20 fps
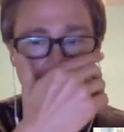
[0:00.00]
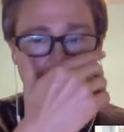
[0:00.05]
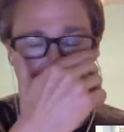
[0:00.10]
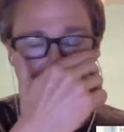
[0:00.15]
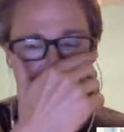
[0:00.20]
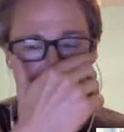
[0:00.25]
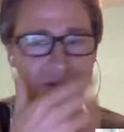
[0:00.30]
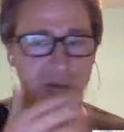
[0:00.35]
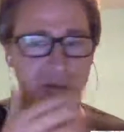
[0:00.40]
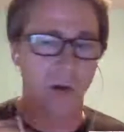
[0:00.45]

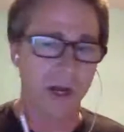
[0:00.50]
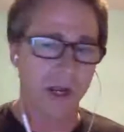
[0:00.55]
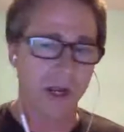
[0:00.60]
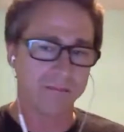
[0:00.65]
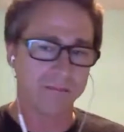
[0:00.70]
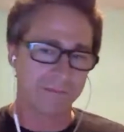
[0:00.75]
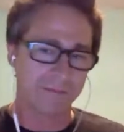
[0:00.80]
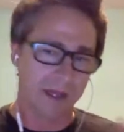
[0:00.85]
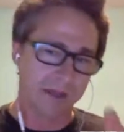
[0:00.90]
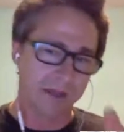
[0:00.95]
So that's where
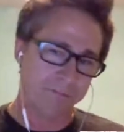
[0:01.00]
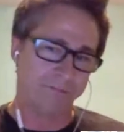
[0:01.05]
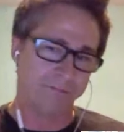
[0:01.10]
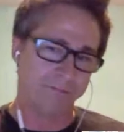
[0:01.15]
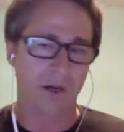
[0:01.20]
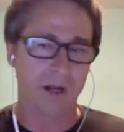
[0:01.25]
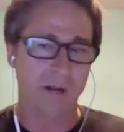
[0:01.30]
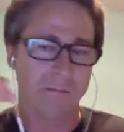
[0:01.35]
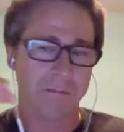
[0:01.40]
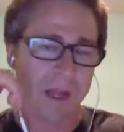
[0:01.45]
I
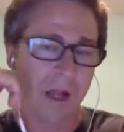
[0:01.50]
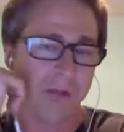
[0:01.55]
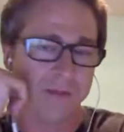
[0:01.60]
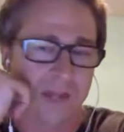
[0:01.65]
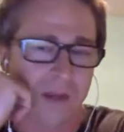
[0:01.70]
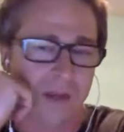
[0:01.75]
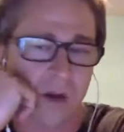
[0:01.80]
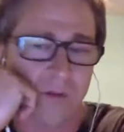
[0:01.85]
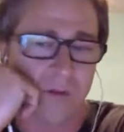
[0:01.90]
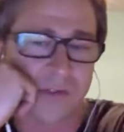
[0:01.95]
try to balance
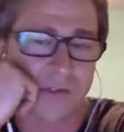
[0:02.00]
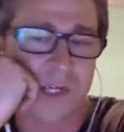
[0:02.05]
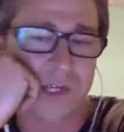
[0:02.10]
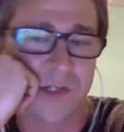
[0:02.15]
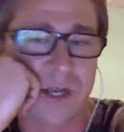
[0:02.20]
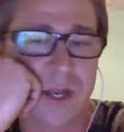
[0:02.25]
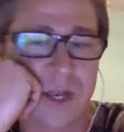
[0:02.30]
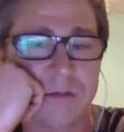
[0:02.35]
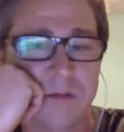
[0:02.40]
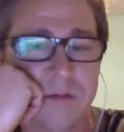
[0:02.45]
that
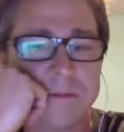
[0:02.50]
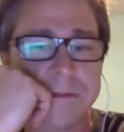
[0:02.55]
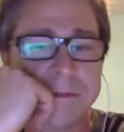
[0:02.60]
conversation out.